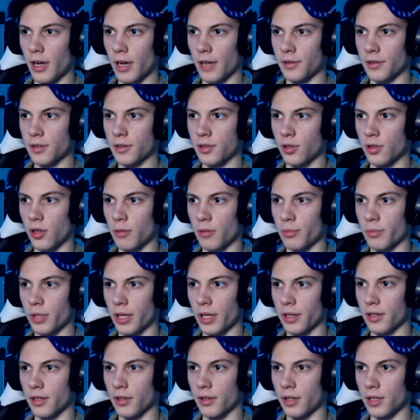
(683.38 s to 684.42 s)
the top
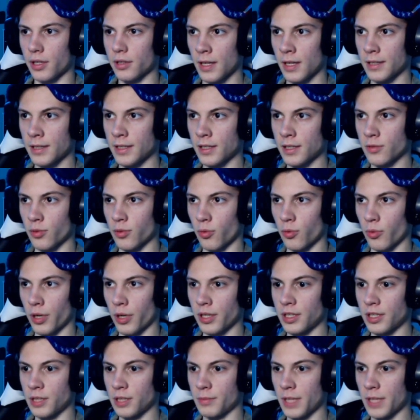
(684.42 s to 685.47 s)
like this. Since we're way
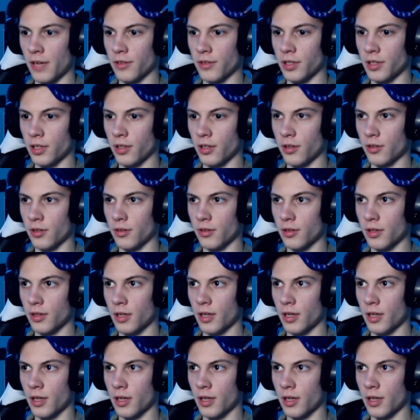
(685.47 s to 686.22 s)
deep down here,